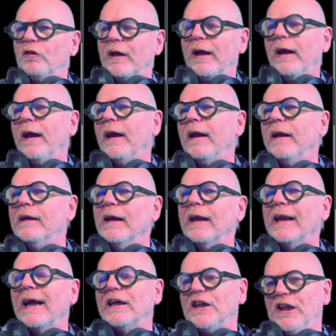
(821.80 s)
ahead
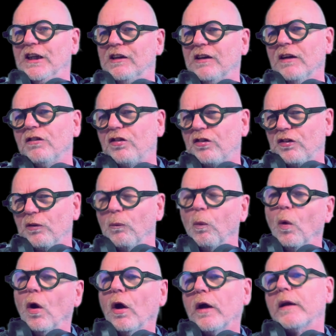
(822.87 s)
and actually does some
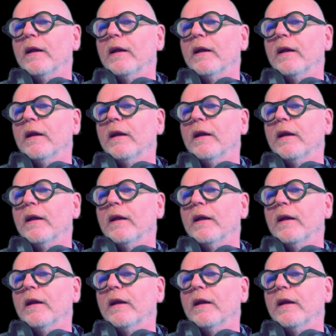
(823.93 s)
work